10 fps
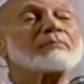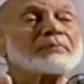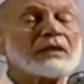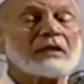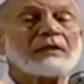us
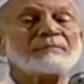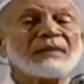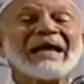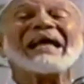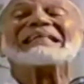for prayer.
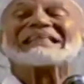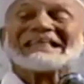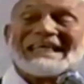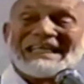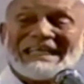And
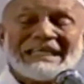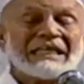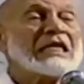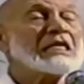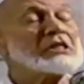
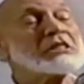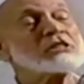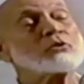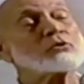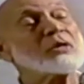thirdly,
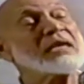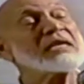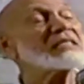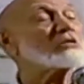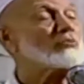this is also
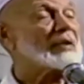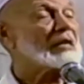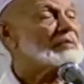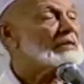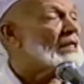another
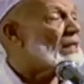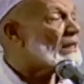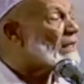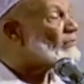commandment